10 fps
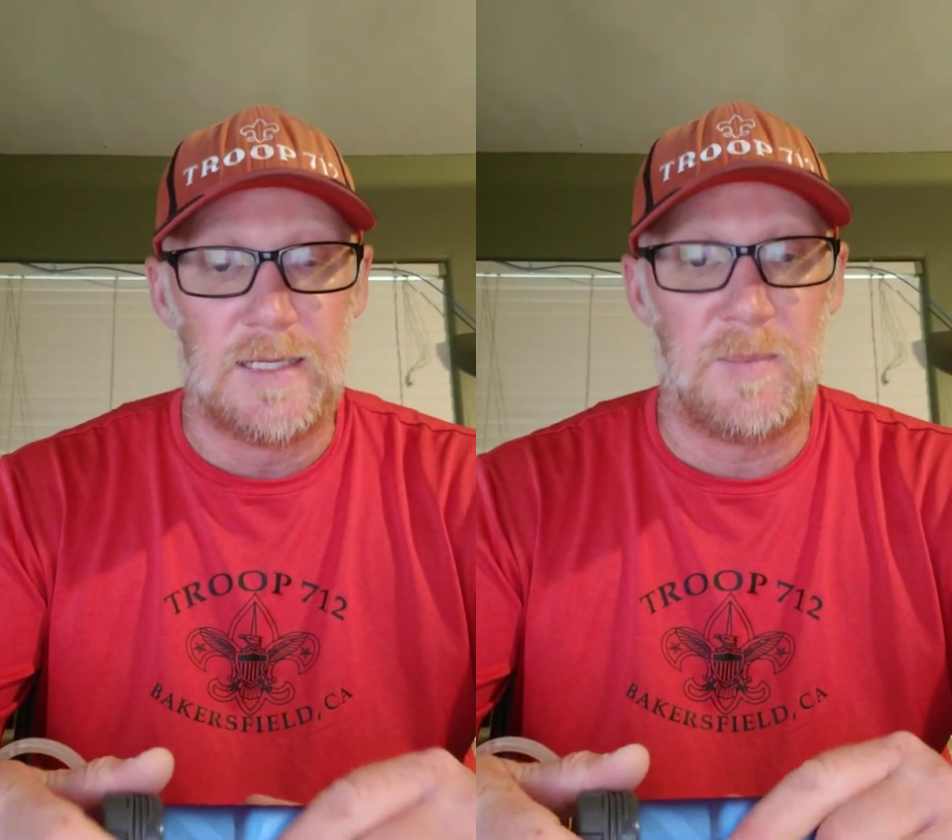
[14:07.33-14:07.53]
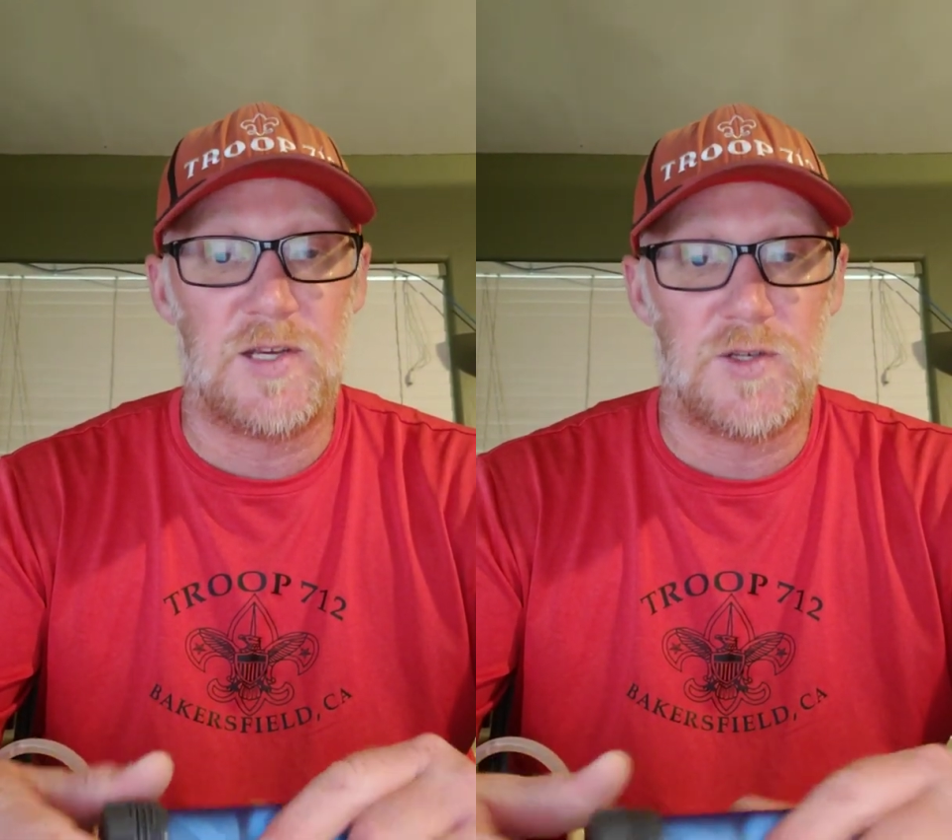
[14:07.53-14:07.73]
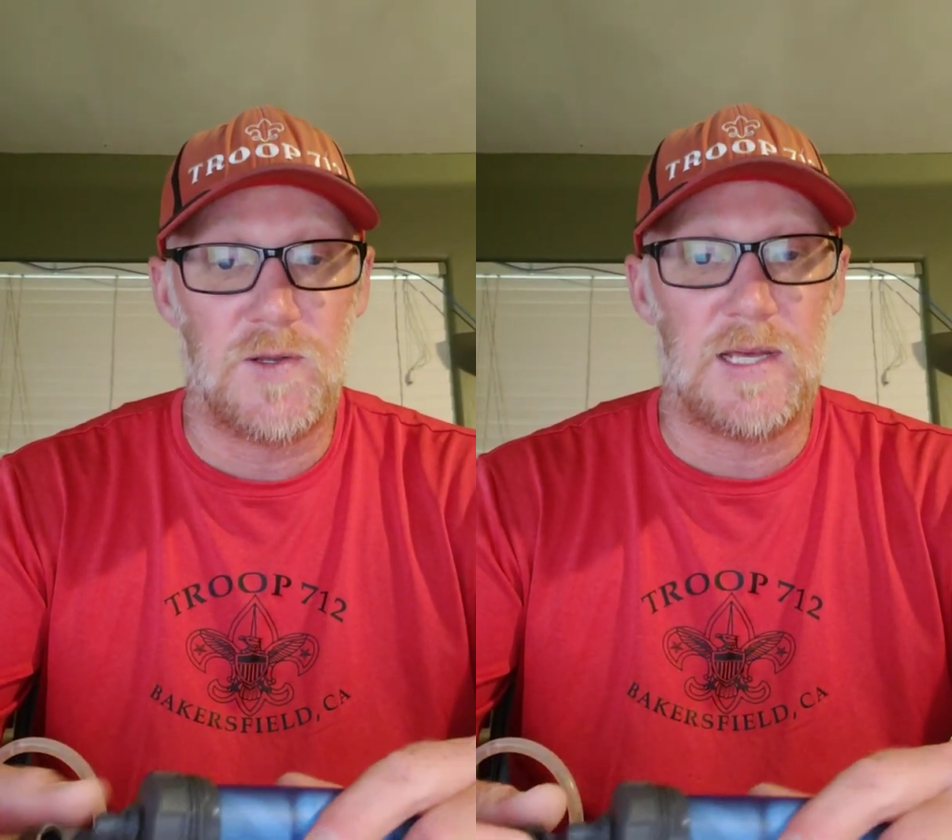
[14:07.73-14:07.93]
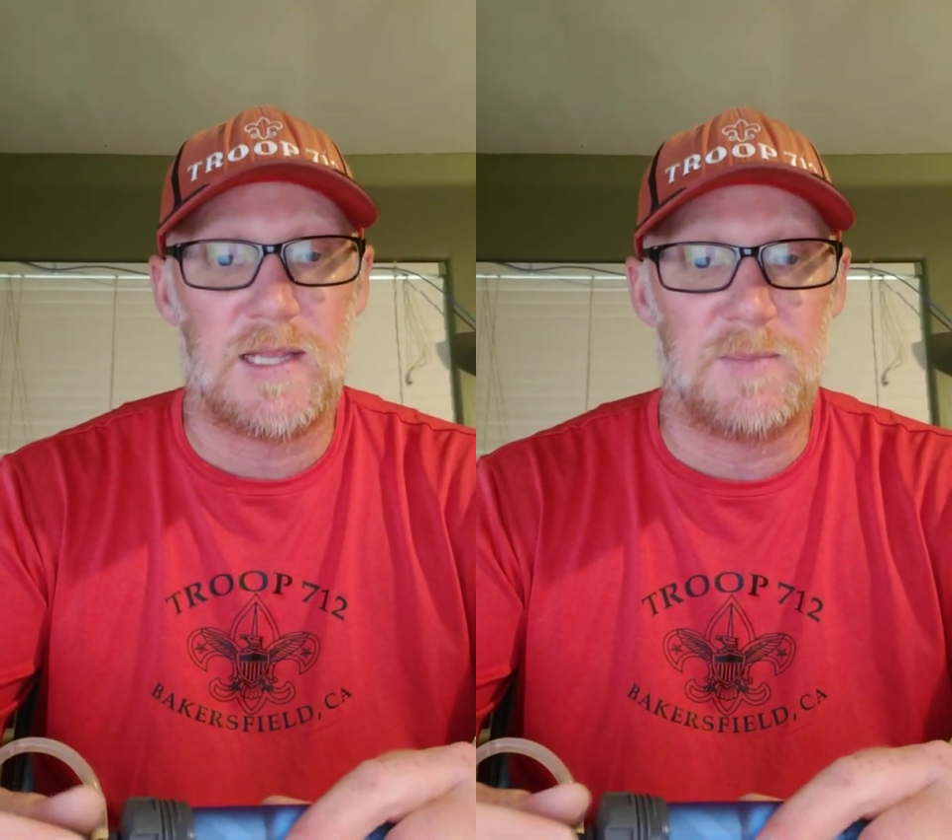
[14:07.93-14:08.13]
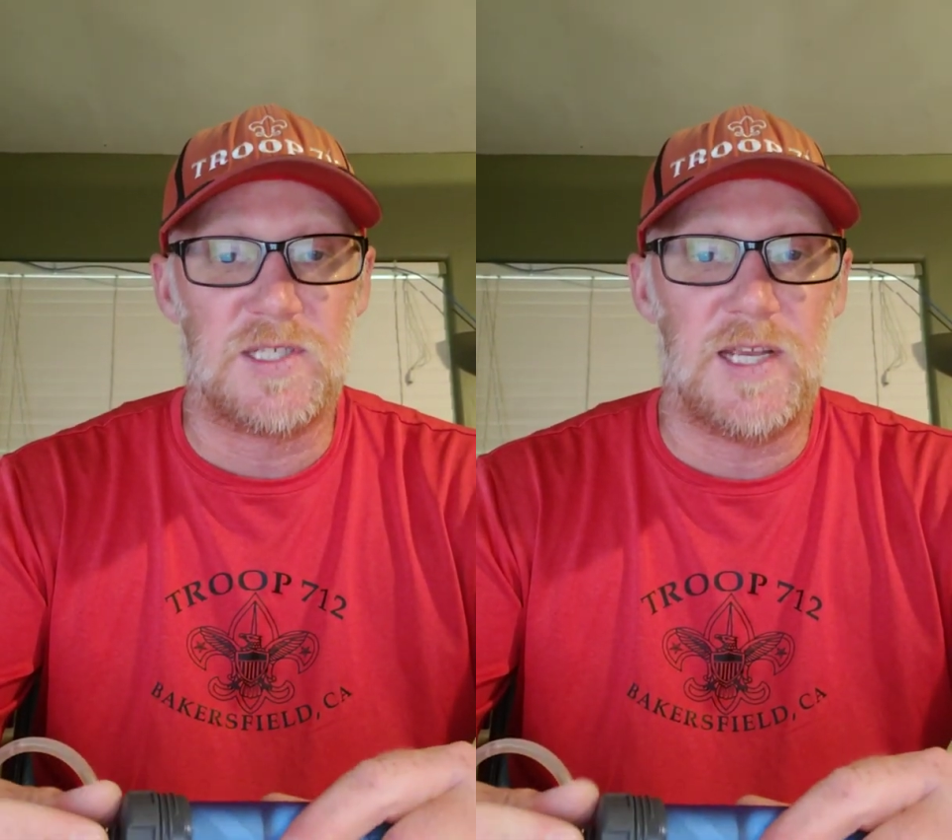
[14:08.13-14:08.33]
to make sure
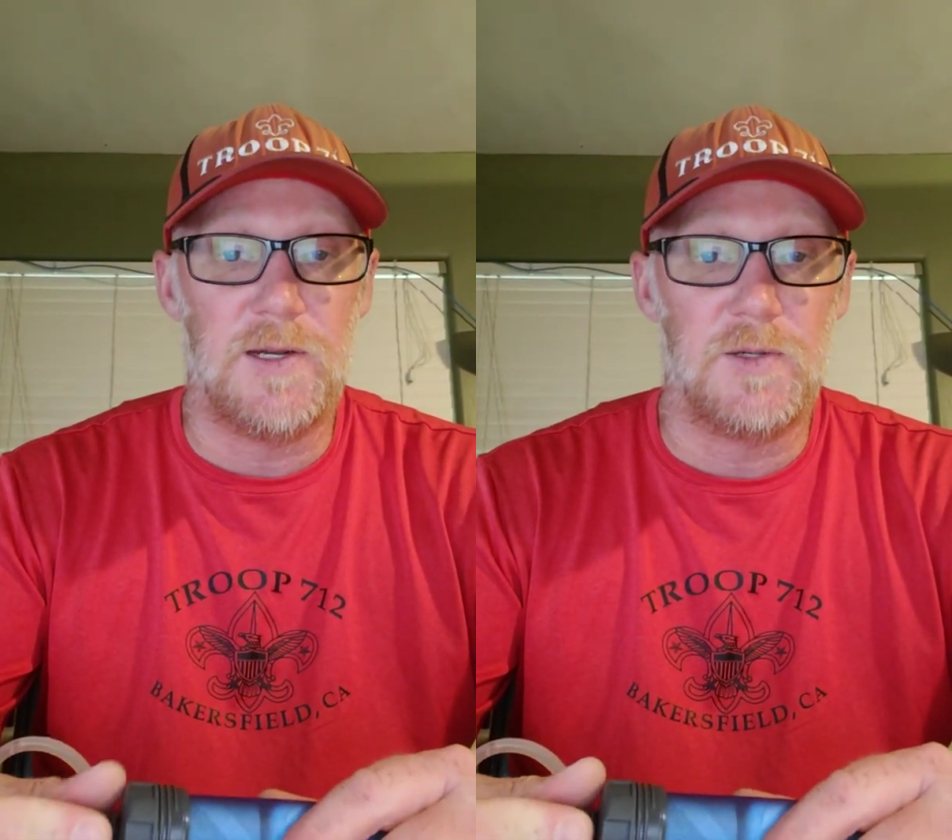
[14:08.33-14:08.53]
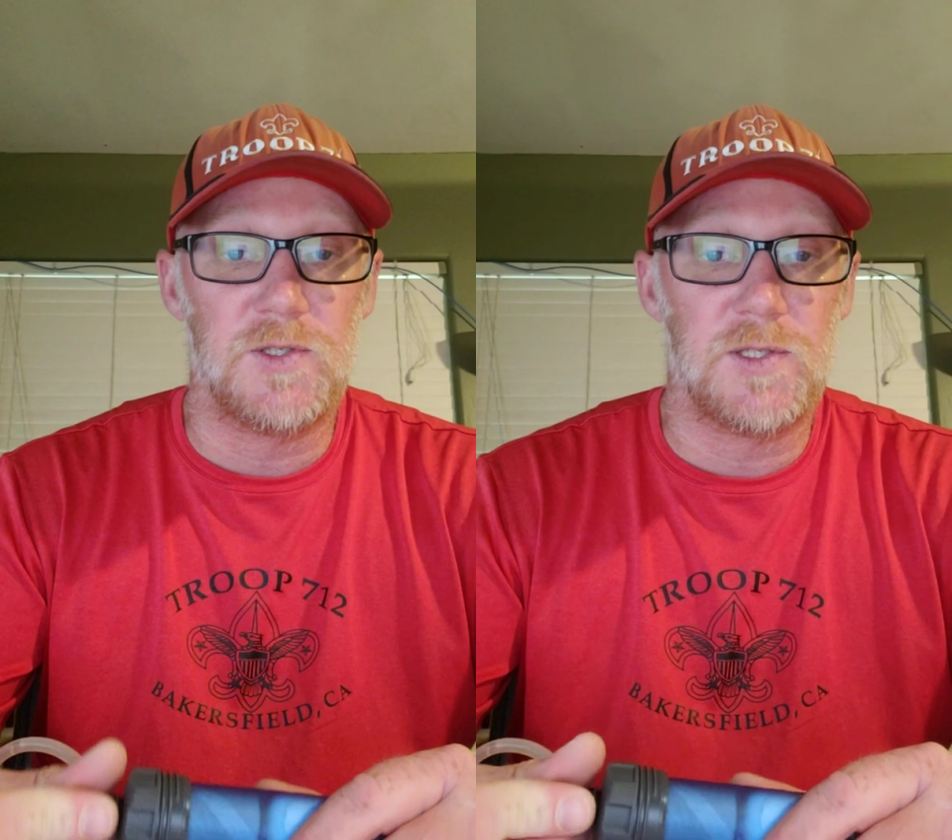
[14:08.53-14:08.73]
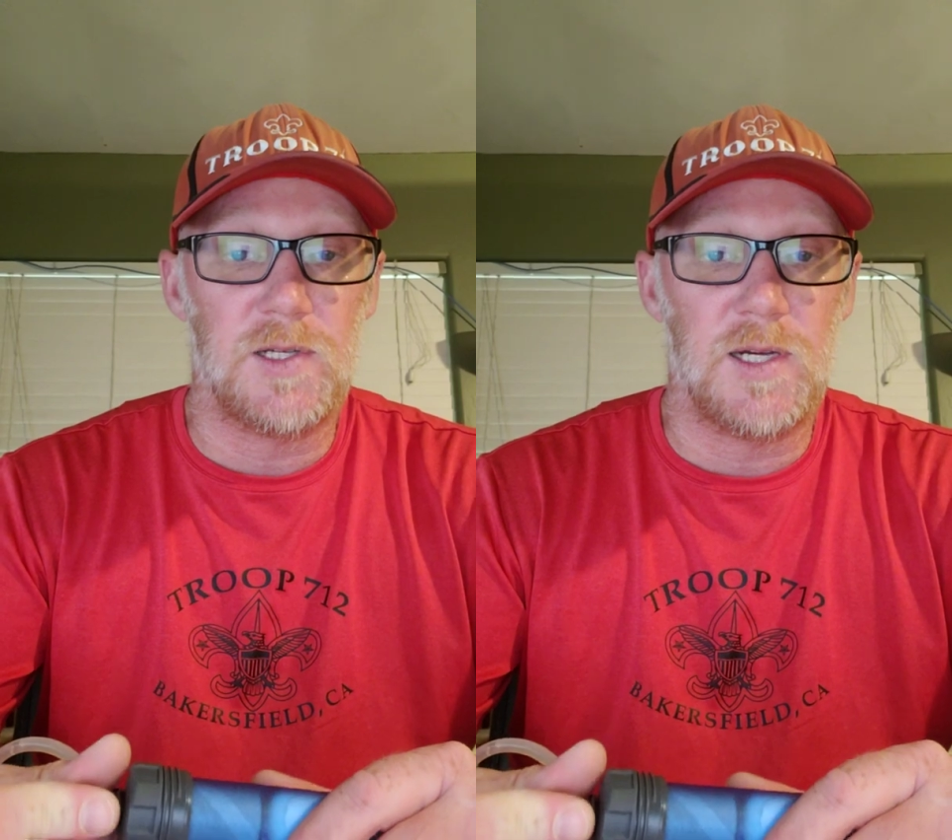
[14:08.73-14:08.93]
that the mosquitoes